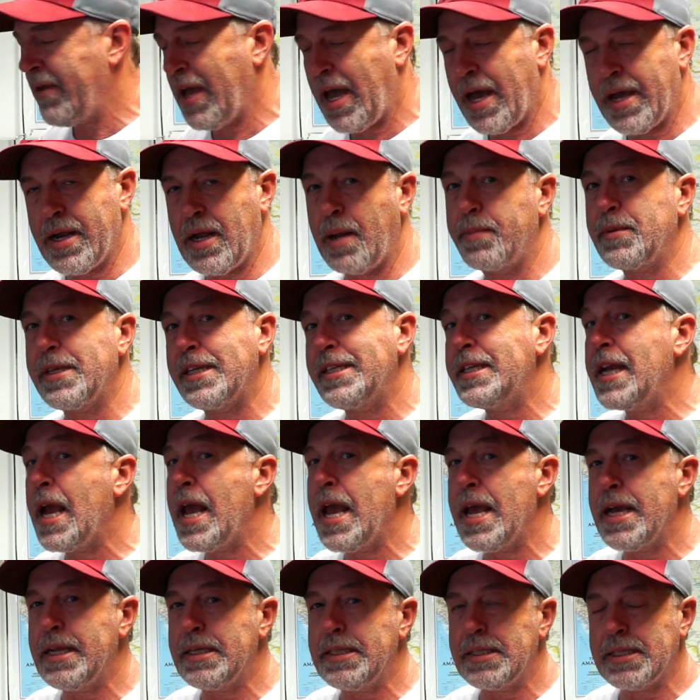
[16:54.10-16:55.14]
had up to
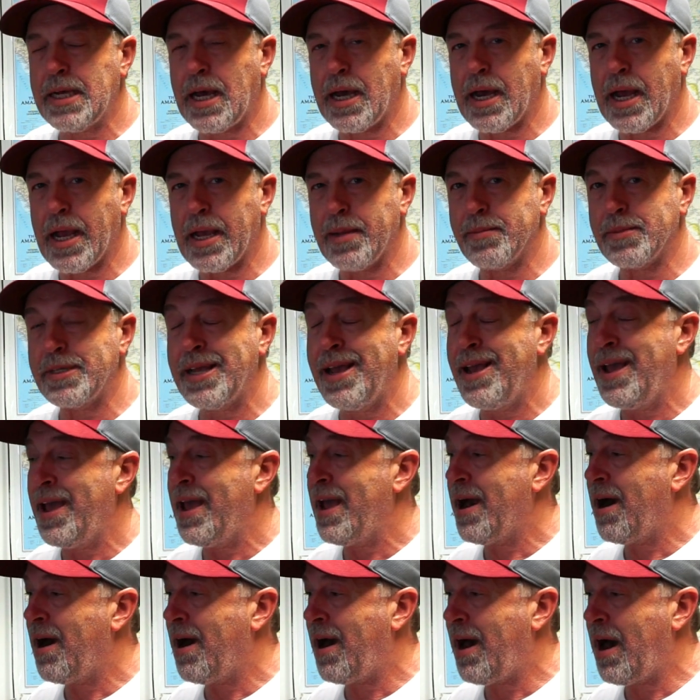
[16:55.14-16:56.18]
10 times.
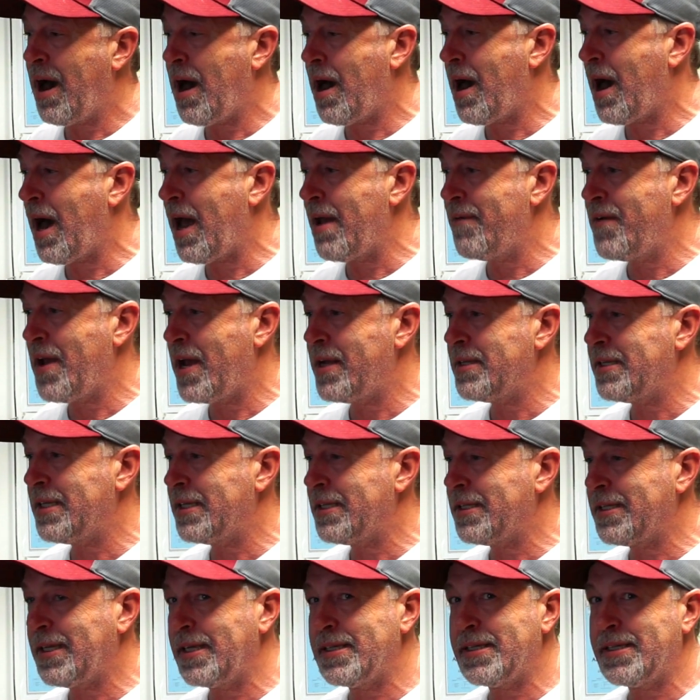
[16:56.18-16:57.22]
I've had
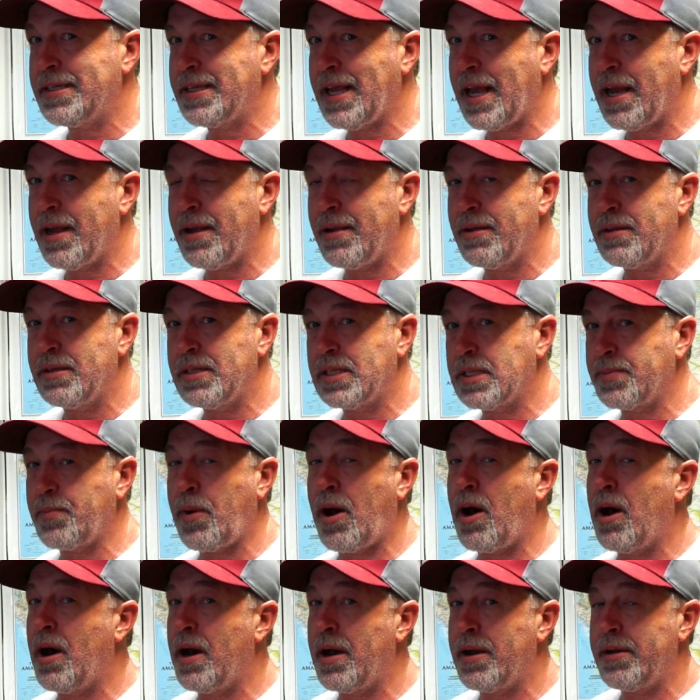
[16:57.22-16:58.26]
discus that
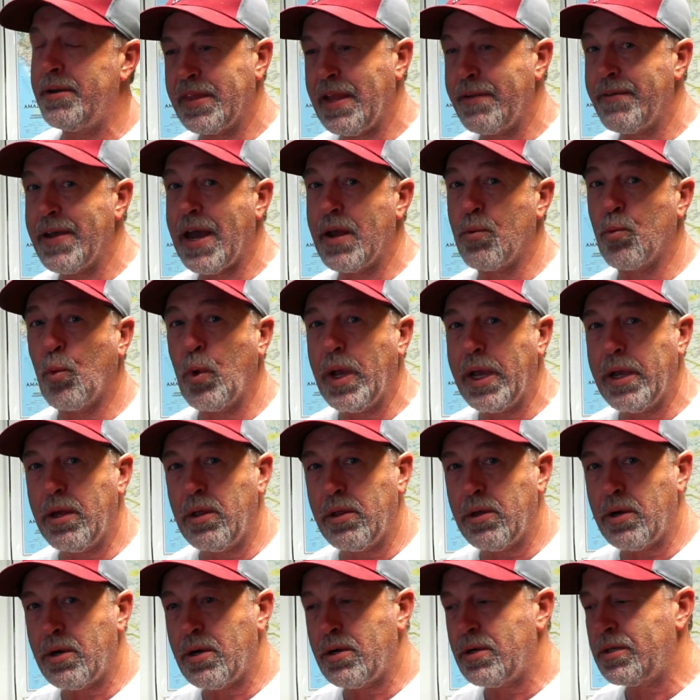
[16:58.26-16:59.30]
spawned. They've had
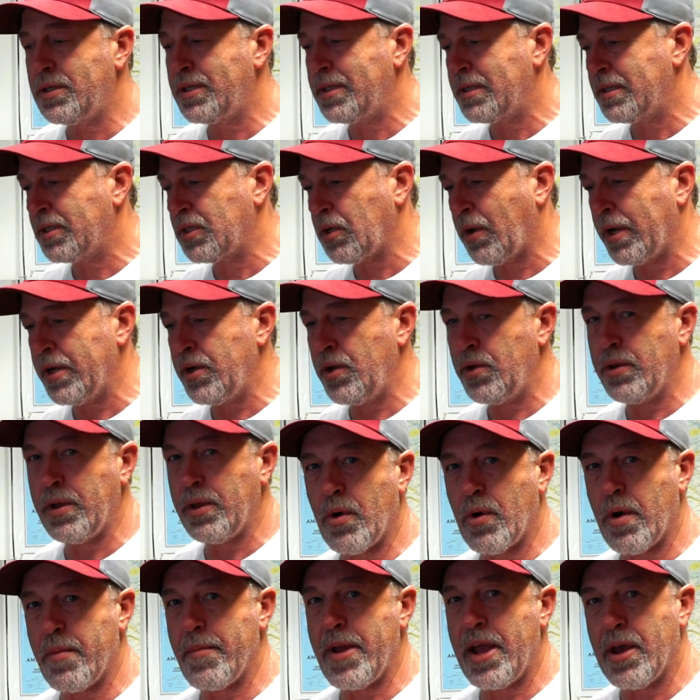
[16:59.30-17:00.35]
wigglers, so I knew
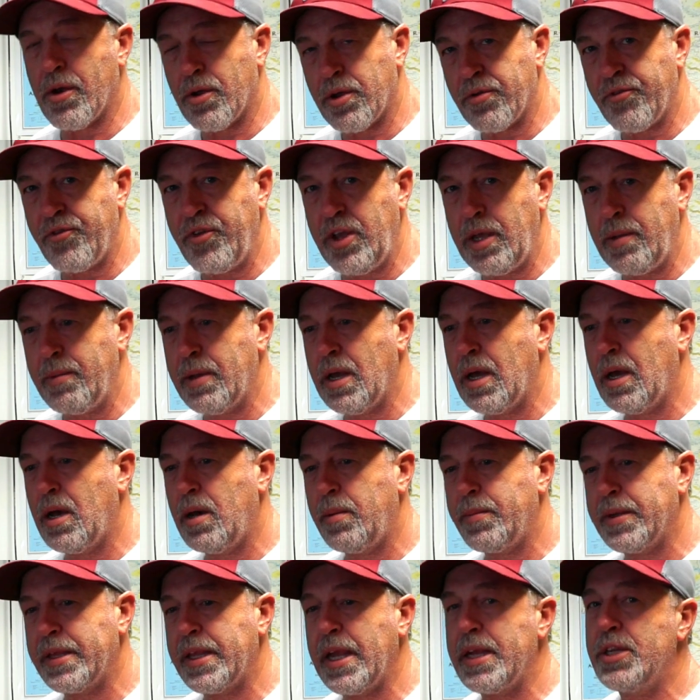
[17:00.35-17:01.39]
a male and a
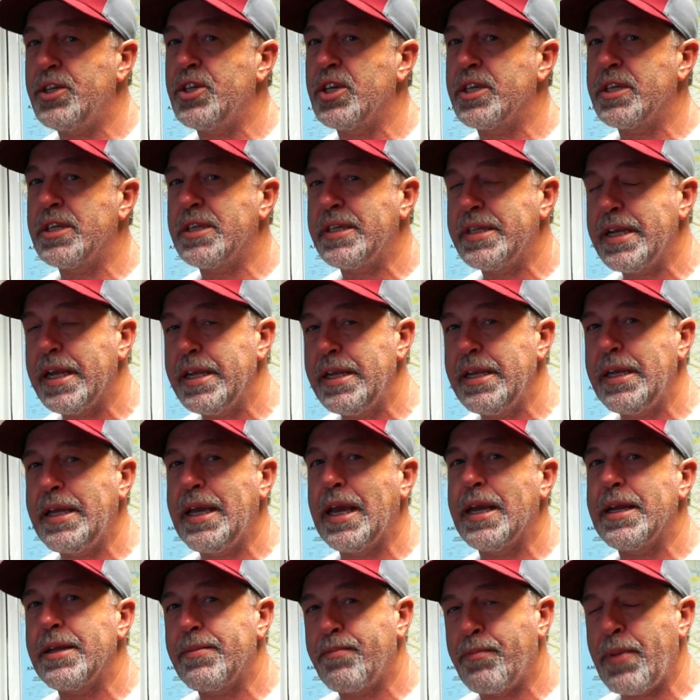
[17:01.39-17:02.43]
female, but they just didn't
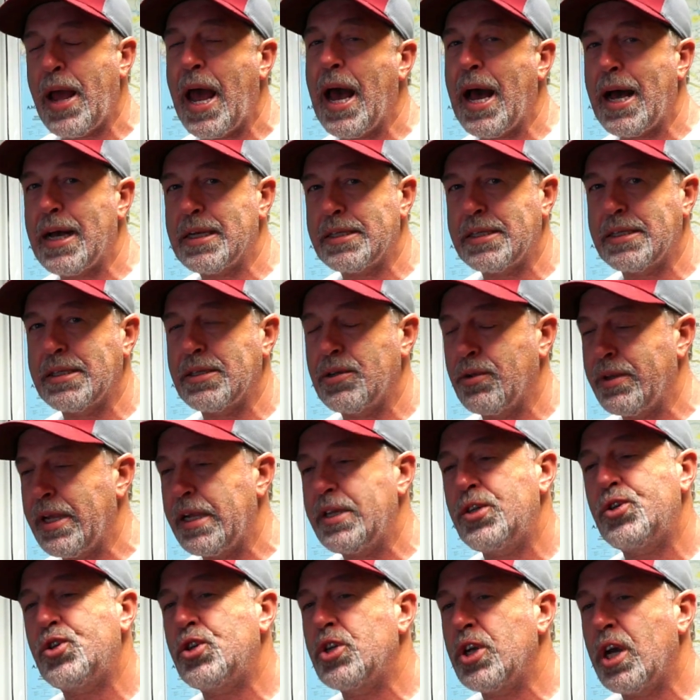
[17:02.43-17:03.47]
get past, so
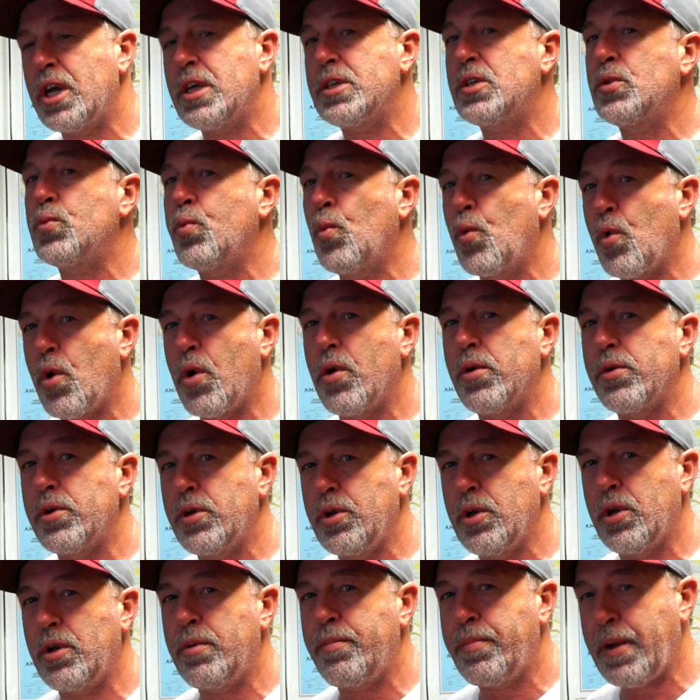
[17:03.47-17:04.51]
they just weren't
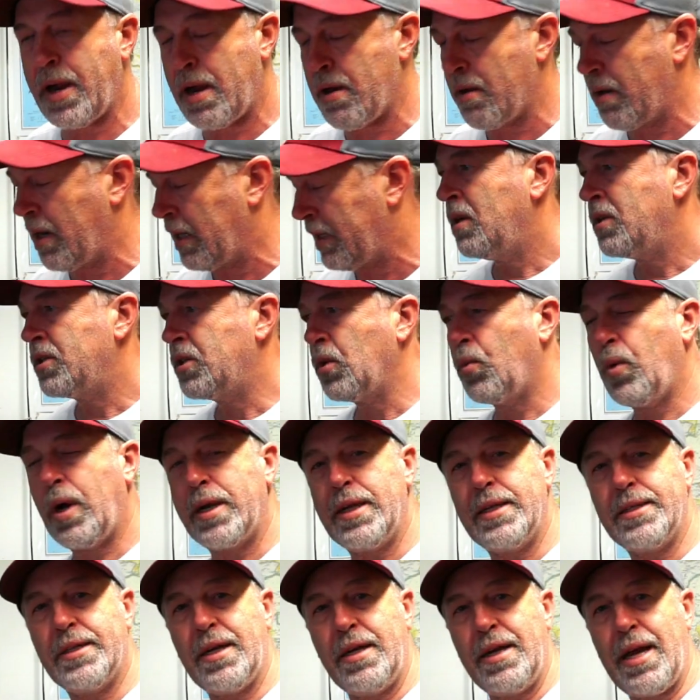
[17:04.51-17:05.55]
good parents. So what
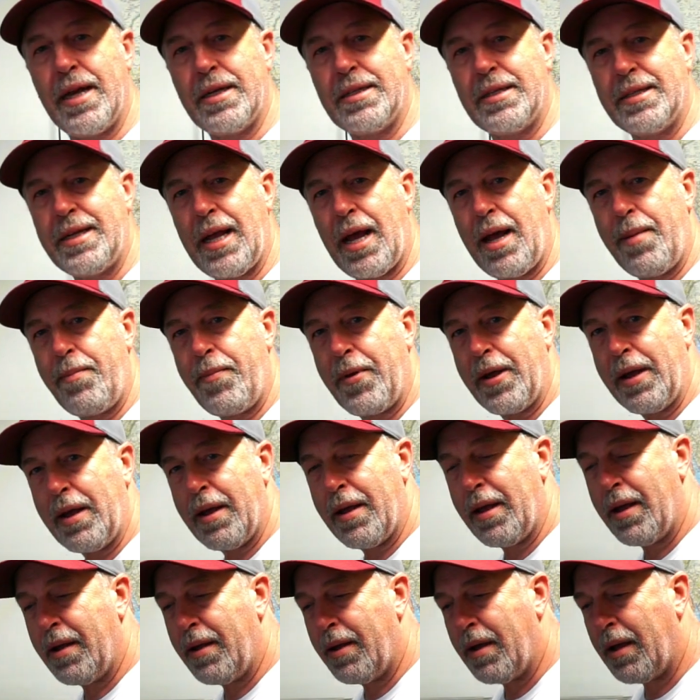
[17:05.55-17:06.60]
is the next step?
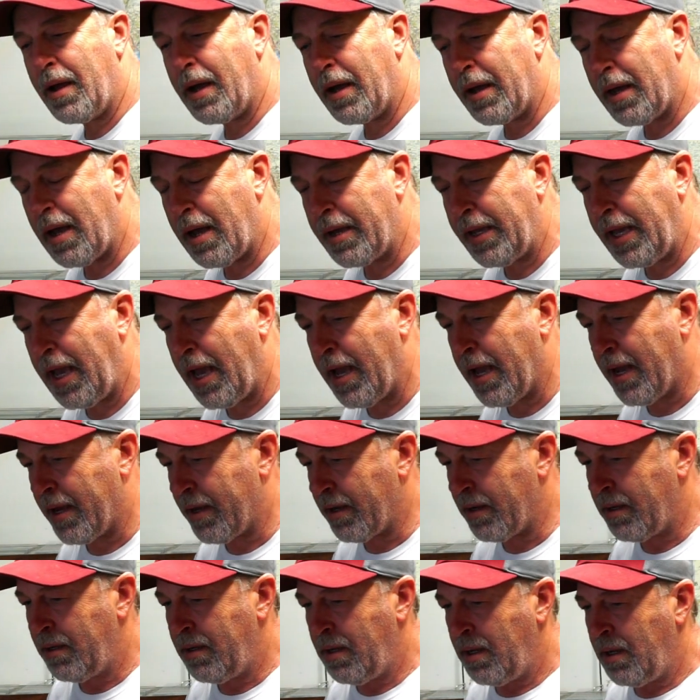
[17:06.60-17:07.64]

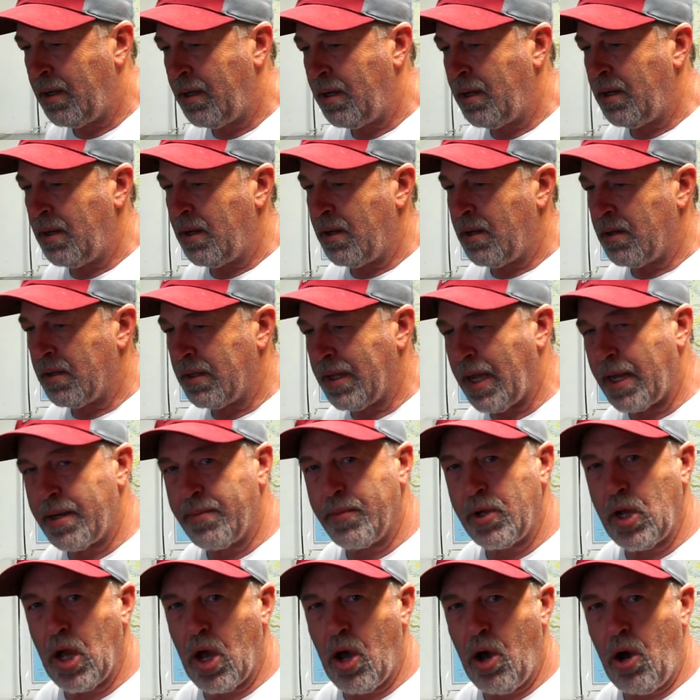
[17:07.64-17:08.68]
Again, let
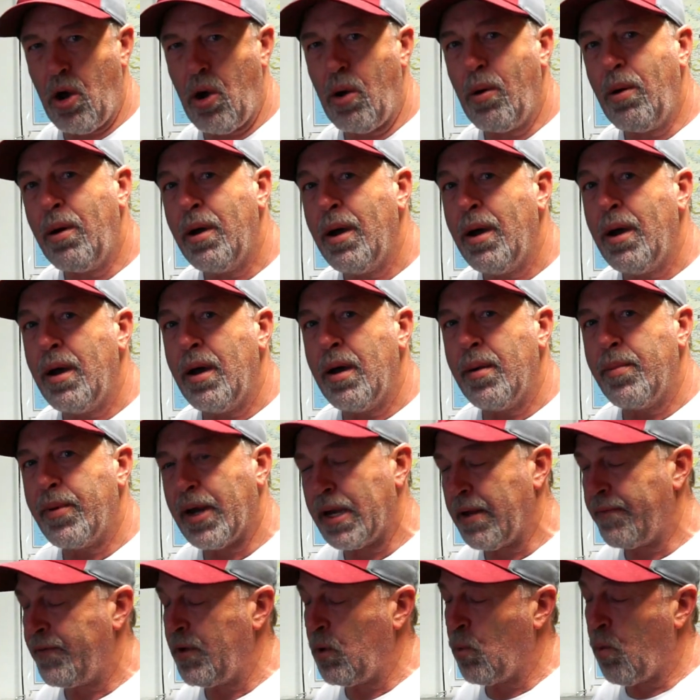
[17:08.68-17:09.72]
them go.
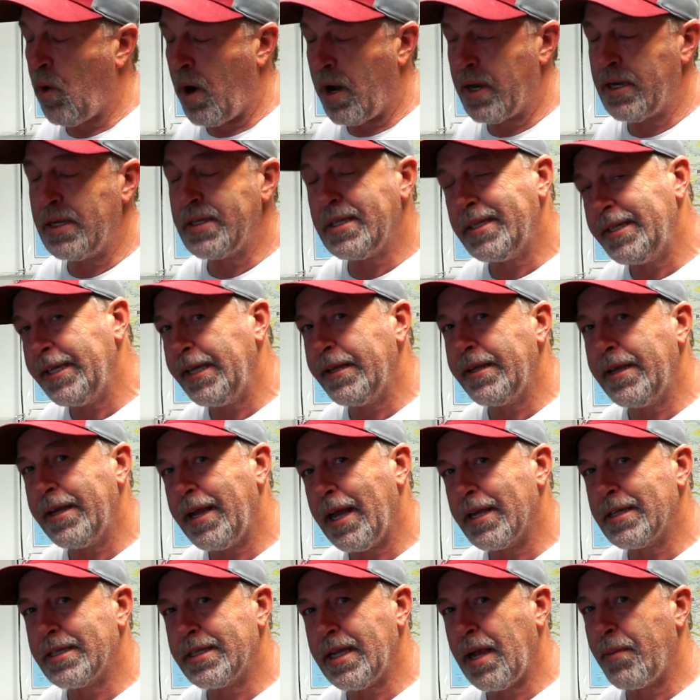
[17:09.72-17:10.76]
But if you want to see the
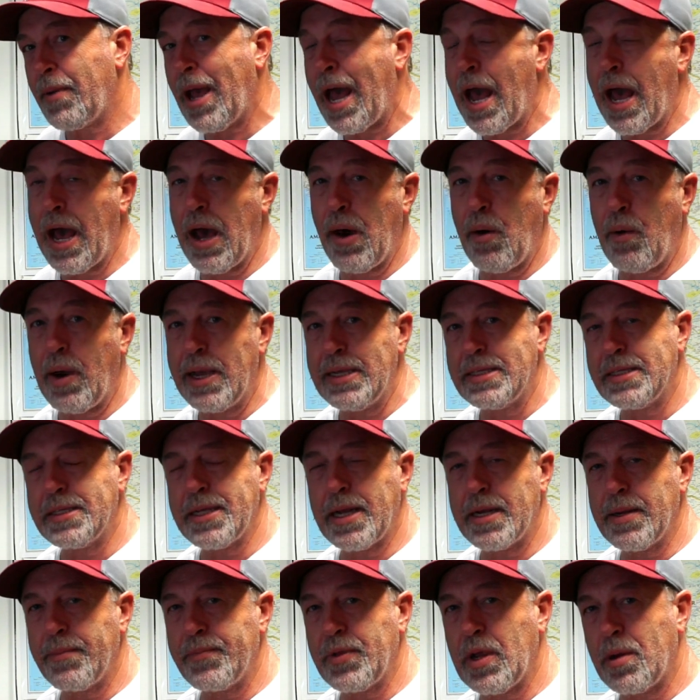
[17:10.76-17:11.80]
next step, how I
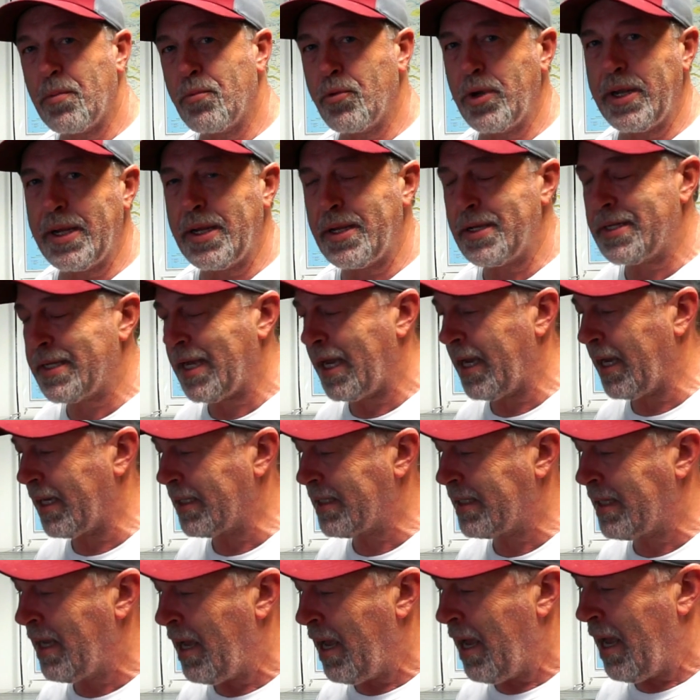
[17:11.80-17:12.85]
set up their breeding
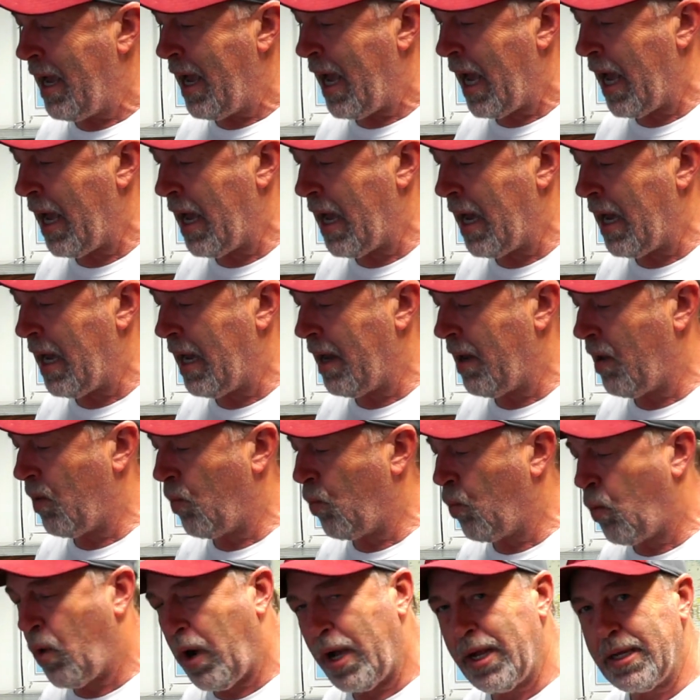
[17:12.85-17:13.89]
tanks,
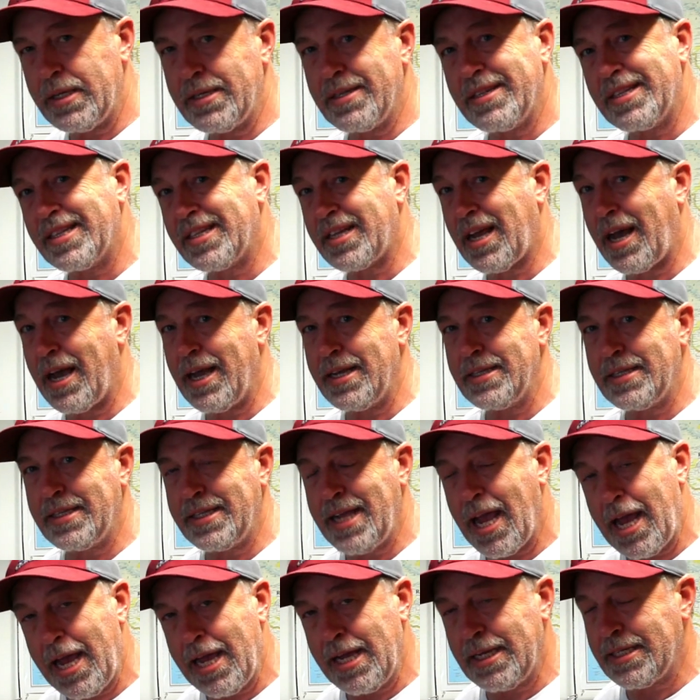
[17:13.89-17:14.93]
what size
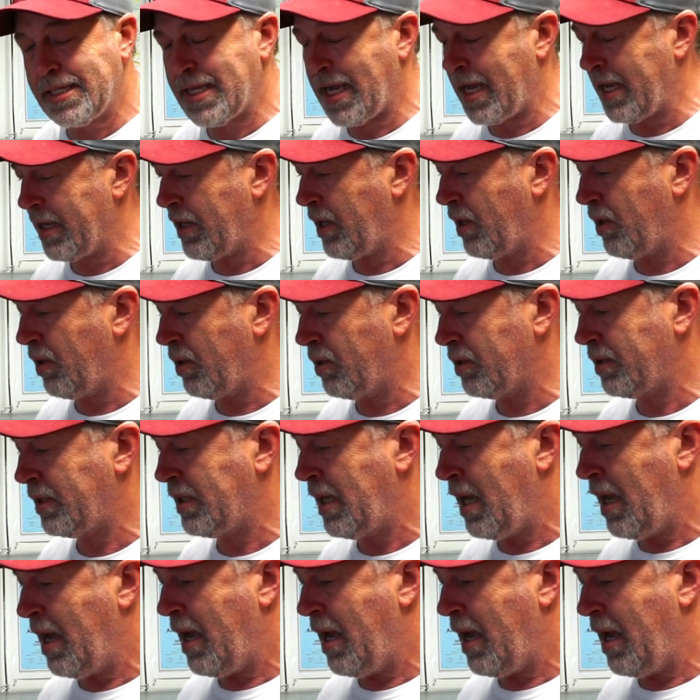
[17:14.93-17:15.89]
tanks I use,